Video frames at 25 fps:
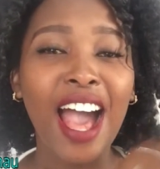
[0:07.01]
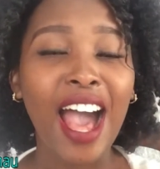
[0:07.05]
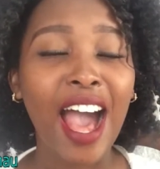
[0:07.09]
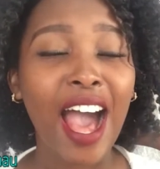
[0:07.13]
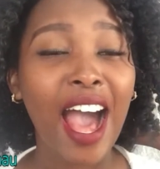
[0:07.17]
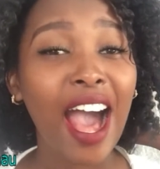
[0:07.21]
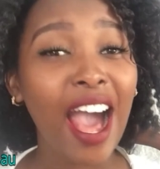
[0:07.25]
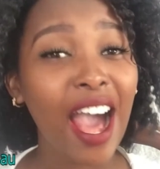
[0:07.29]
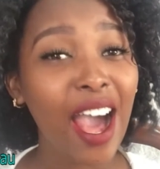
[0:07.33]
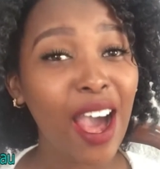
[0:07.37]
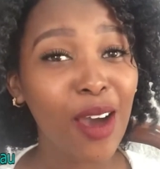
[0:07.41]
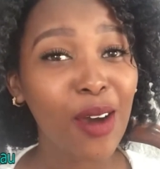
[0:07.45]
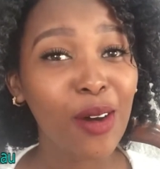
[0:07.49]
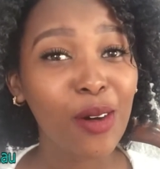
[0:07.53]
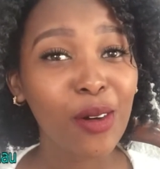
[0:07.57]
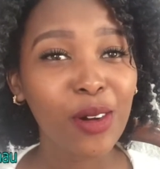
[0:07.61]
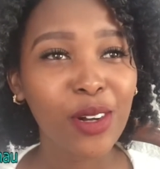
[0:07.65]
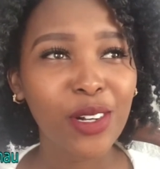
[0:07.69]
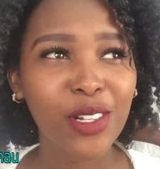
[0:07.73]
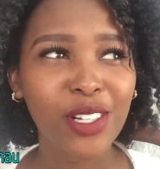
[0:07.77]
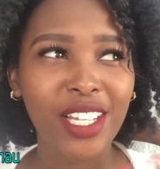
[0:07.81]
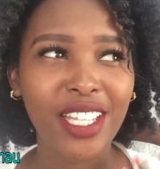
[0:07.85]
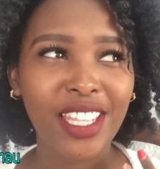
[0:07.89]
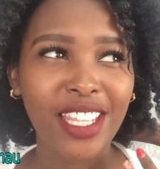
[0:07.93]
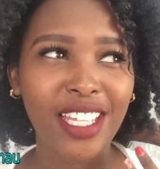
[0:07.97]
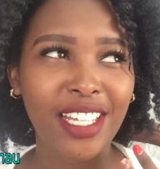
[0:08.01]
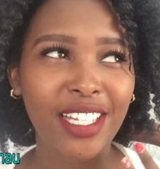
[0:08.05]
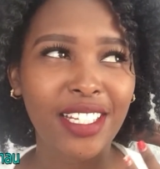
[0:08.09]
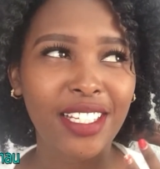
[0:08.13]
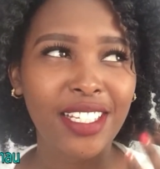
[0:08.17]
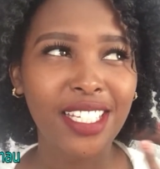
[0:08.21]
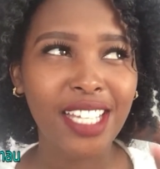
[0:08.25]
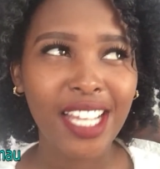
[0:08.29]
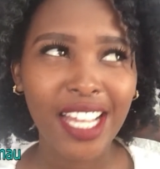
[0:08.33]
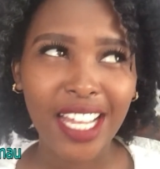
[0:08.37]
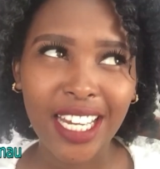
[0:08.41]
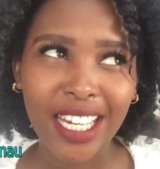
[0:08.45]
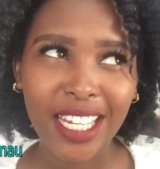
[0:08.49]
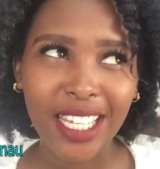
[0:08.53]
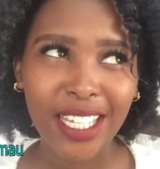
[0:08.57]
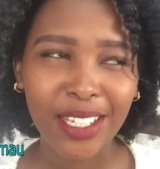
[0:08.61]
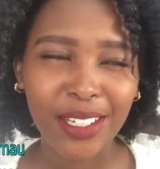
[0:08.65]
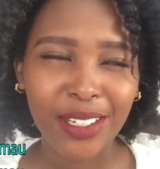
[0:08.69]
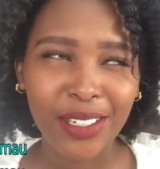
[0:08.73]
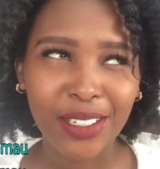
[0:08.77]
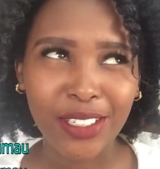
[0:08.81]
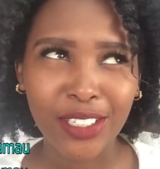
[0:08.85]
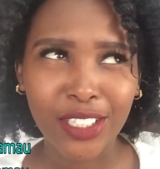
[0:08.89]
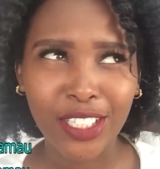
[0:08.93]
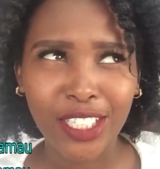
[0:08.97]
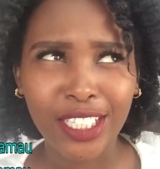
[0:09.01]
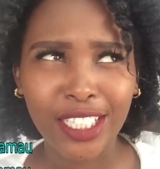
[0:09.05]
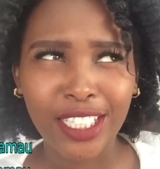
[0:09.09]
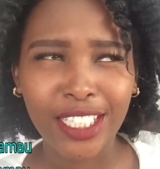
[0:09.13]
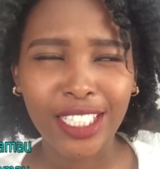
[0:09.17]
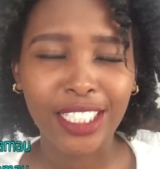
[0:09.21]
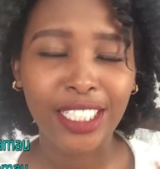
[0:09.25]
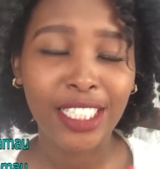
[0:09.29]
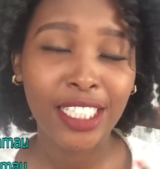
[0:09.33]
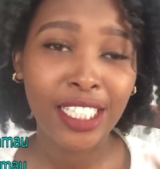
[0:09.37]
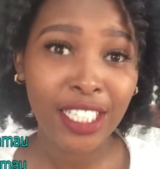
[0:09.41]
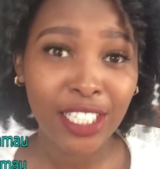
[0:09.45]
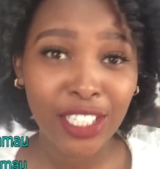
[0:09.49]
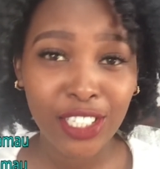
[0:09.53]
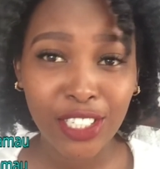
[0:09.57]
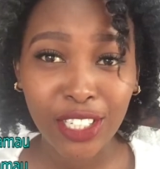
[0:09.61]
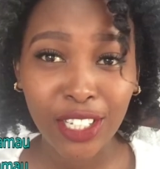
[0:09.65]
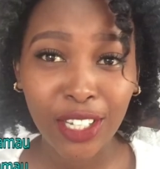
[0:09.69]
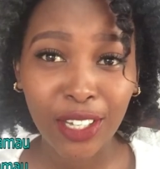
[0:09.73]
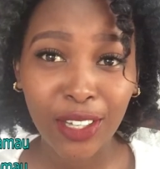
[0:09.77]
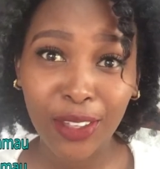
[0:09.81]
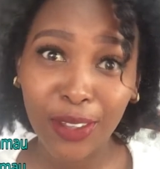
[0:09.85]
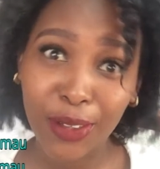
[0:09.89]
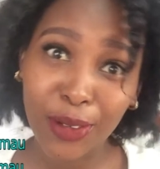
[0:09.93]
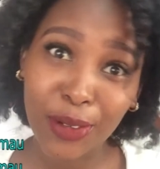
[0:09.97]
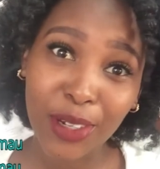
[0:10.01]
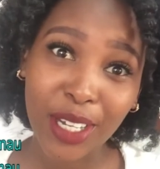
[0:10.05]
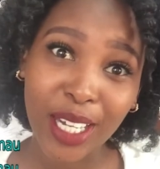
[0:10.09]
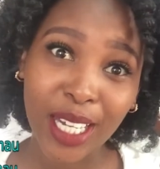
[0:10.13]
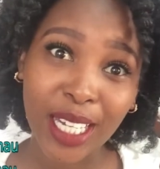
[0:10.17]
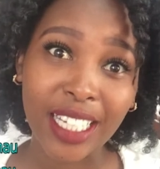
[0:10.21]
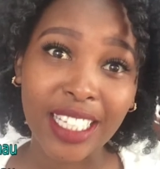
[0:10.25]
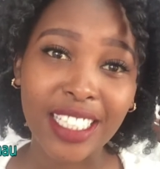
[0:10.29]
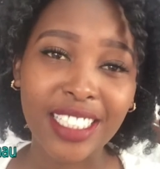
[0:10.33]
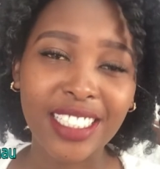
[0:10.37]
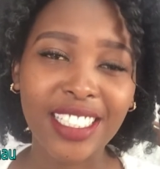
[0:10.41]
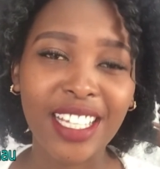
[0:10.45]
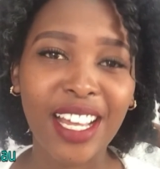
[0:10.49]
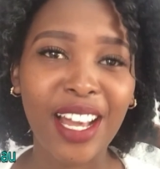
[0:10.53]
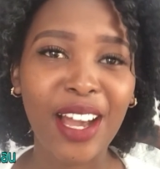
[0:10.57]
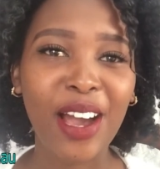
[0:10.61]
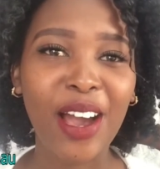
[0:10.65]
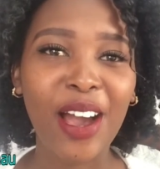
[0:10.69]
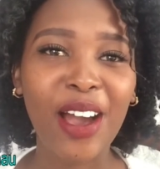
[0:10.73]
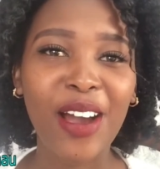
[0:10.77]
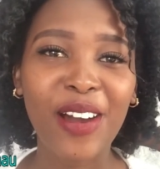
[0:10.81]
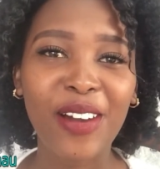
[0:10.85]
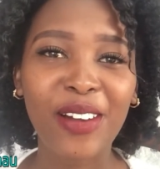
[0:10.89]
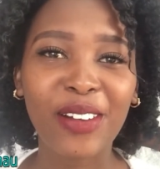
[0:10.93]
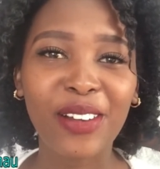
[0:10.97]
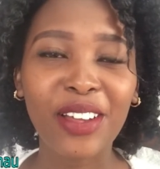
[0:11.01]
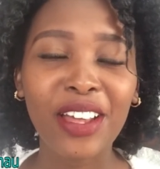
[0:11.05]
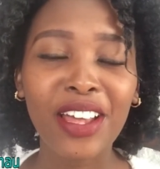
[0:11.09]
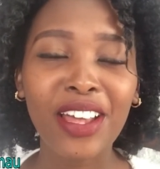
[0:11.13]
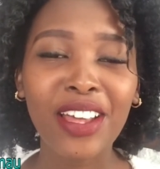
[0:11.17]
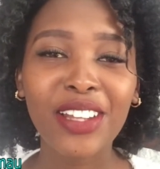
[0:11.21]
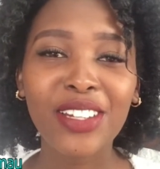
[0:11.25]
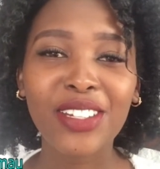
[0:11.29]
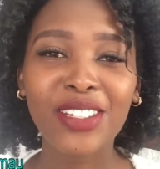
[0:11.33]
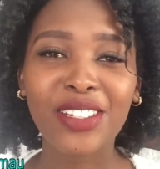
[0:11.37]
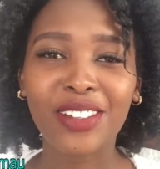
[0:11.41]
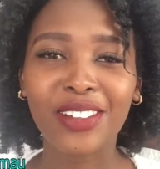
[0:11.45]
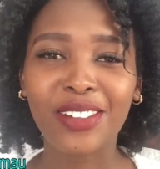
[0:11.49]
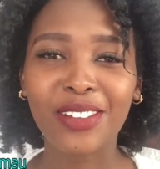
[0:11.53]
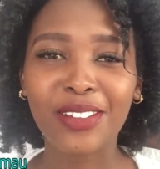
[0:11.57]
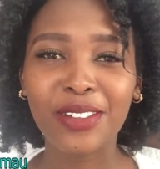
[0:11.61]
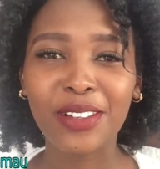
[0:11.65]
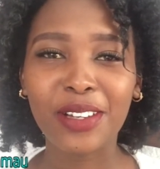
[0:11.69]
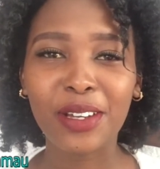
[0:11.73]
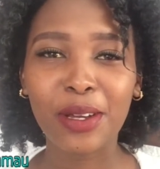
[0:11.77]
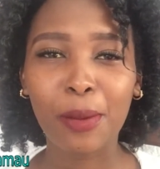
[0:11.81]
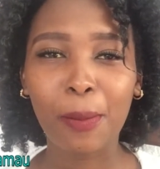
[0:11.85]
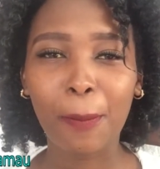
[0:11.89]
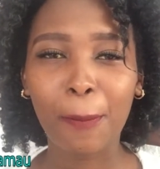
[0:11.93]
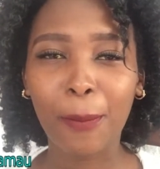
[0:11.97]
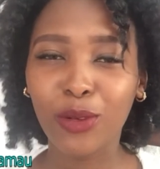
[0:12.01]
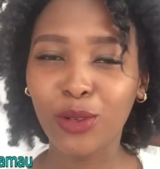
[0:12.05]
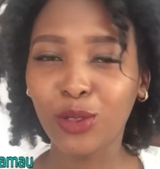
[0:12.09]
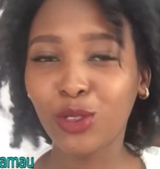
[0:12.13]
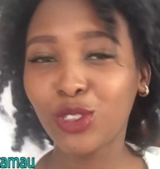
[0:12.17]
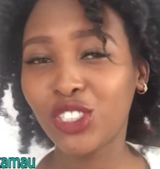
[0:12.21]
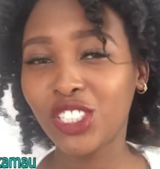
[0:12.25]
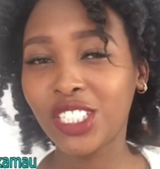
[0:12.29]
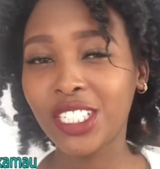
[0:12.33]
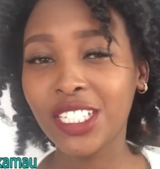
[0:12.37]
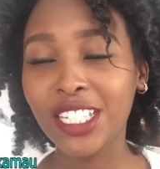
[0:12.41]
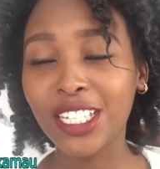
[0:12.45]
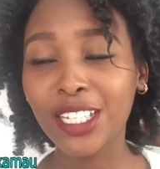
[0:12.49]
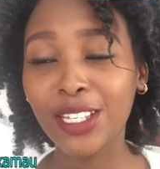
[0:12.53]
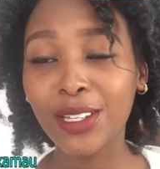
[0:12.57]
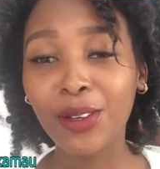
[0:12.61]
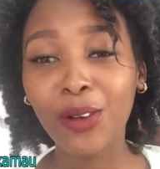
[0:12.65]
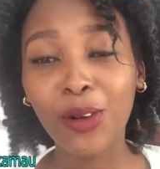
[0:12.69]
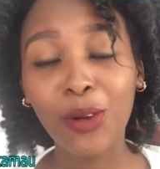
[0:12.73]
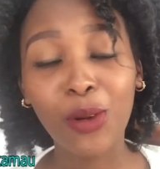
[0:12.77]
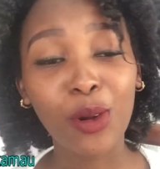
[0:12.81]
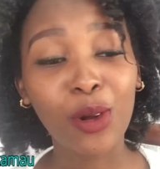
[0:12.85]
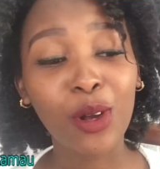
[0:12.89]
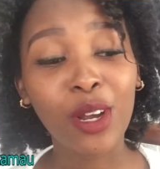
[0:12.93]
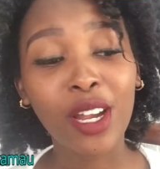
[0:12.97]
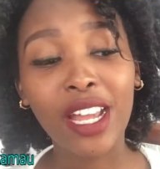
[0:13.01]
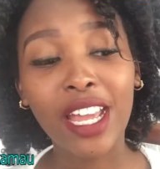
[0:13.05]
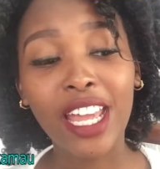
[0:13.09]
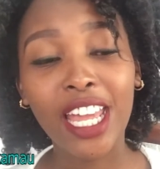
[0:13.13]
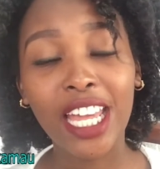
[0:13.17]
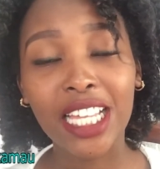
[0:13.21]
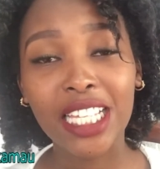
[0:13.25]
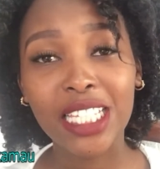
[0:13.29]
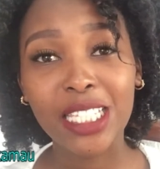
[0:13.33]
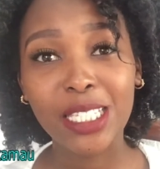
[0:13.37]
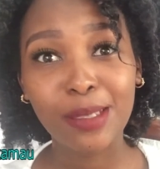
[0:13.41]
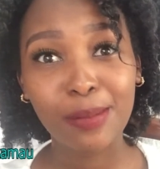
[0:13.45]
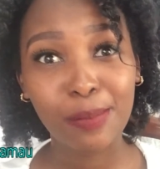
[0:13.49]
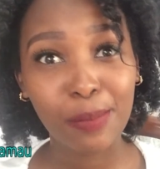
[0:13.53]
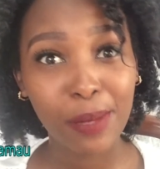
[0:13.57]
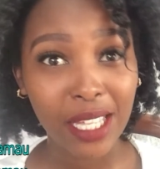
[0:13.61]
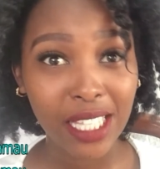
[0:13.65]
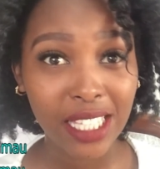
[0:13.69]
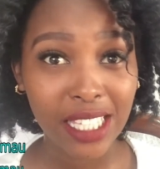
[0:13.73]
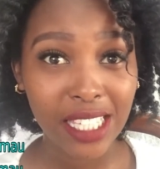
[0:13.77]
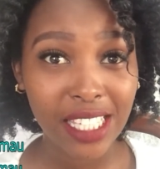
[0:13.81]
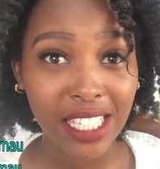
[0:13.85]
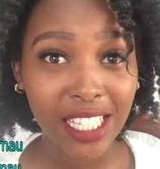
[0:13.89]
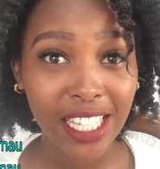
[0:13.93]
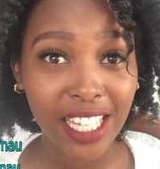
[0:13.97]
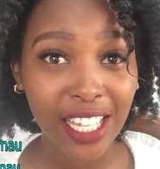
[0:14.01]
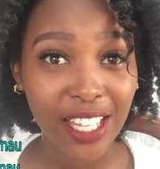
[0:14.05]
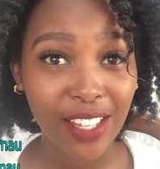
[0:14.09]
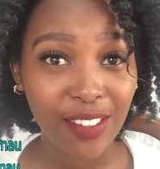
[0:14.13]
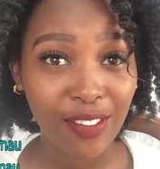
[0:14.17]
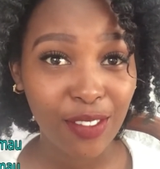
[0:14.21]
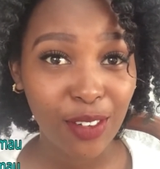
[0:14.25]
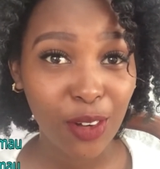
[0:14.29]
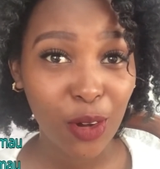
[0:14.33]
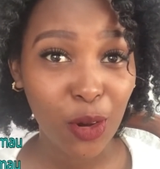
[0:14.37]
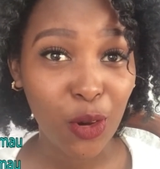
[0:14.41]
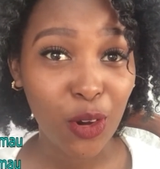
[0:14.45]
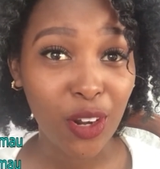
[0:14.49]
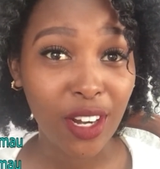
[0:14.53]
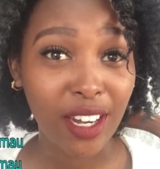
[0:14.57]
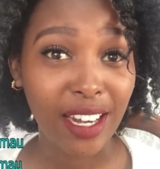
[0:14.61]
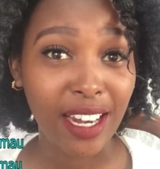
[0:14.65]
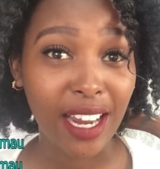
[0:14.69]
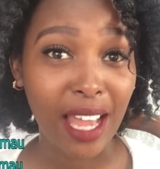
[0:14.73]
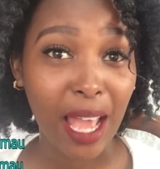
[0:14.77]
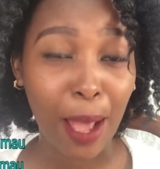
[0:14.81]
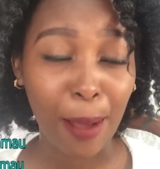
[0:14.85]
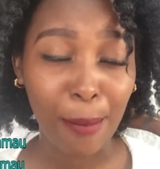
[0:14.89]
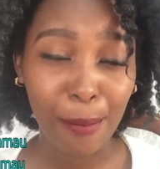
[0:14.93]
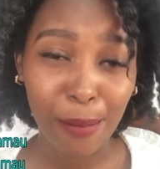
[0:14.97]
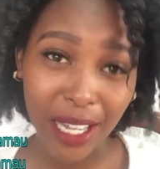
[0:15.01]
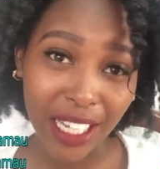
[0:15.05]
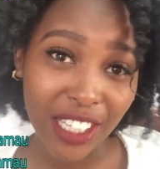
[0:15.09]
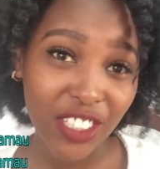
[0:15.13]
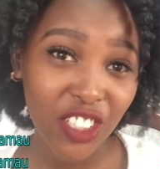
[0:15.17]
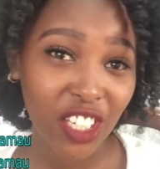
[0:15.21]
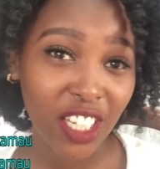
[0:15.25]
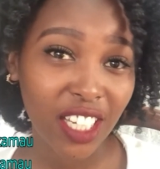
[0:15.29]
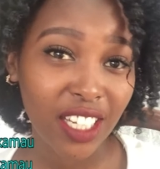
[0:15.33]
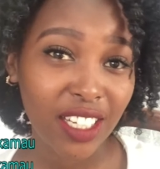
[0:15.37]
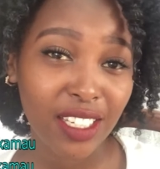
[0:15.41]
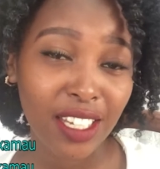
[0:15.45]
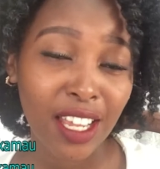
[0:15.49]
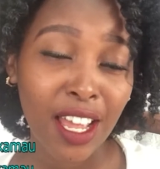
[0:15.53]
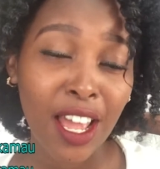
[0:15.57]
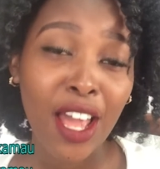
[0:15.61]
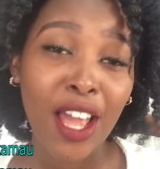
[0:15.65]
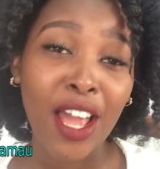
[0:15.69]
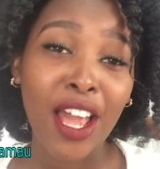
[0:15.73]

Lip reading: how, or rather telling, or rather teaching you guys how to look bougie or expensive on a budget.